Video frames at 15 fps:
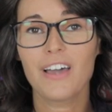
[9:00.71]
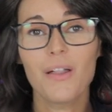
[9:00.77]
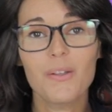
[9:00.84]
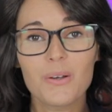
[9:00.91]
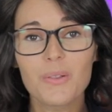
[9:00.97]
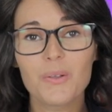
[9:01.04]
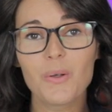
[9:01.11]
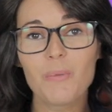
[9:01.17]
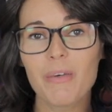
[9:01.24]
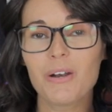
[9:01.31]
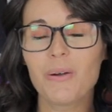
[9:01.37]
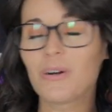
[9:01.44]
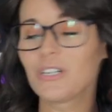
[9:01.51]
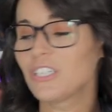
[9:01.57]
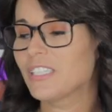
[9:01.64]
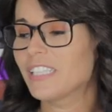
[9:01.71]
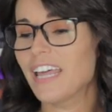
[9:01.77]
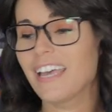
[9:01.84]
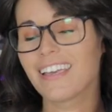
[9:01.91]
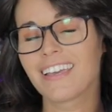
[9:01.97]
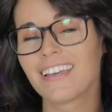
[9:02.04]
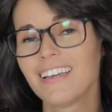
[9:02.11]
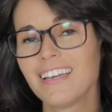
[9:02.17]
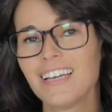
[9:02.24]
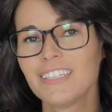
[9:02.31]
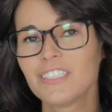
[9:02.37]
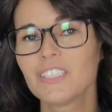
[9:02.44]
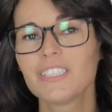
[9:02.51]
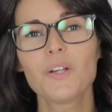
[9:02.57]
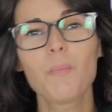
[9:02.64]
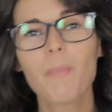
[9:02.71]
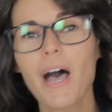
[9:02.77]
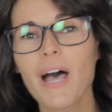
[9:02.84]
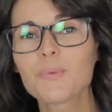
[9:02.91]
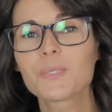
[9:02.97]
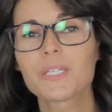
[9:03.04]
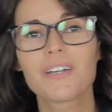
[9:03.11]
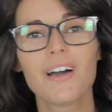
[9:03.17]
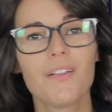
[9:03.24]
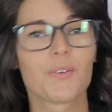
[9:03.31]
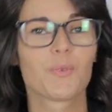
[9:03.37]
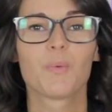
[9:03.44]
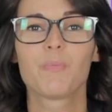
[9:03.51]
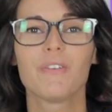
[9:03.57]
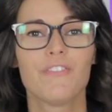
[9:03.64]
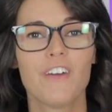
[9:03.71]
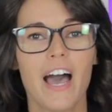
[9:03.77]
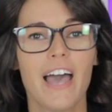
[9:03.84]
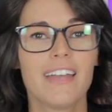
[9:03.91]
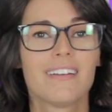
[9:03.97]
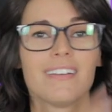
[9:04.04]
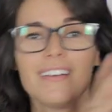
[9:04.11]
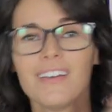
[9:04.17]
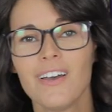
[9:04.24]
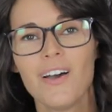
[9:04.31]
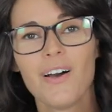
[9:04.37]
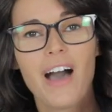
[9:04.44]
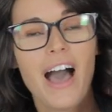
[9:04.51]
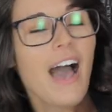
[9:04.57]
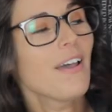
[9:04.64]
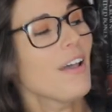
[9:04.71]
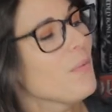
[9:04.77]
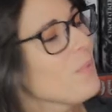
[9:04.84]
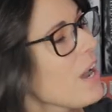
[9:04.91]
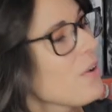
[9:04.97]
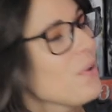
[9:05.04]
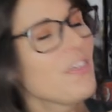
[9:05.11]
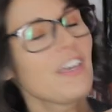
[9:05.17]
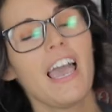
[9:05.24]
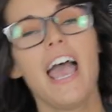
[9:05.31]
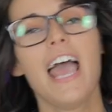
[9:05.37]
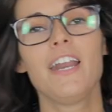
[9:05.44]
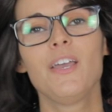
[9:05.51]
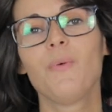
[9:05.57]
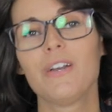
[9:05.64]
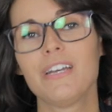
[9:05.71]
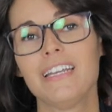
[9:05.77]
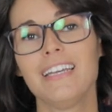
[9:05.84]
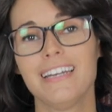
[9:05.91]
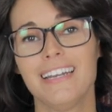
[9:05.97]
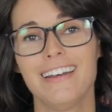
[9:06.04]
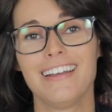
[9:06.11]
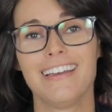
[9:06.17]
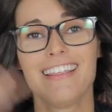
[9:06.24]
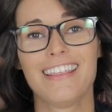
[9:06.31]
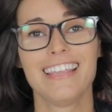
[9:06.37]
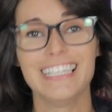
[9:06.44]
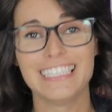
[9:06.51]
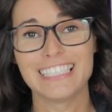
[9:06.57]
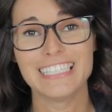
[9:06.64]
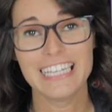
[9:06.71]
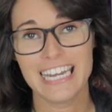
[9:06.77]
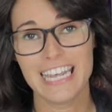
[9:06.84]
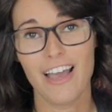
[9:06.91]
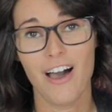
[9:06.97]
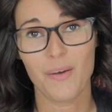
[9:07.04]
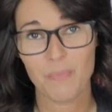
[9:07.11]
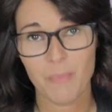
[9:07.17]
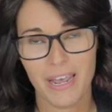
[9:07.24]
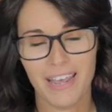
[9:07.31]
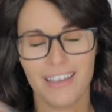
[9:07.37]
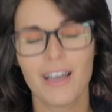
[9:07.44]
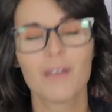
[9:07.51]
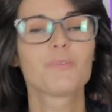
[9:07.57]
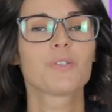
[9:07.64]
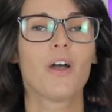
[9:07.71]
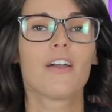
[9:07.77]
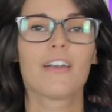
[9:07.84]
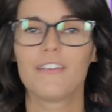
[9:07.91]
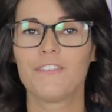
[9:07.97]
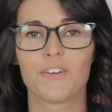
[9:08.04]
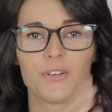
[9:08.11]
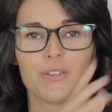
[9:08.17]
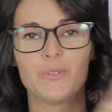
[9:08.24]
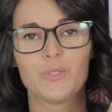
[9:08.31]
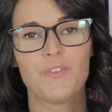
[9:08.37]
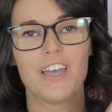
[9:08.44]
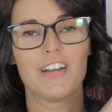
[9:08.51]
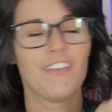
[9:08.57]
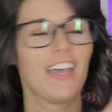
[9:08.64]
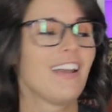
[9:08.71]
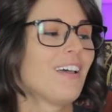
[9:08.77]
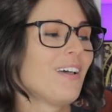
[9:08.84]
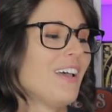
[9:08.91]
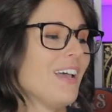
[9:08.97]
the color a little bit, or just, like, just little pops of color would be fine. I don't think anyone needed this neon pink. I'm sorry if you're a huge fan of it.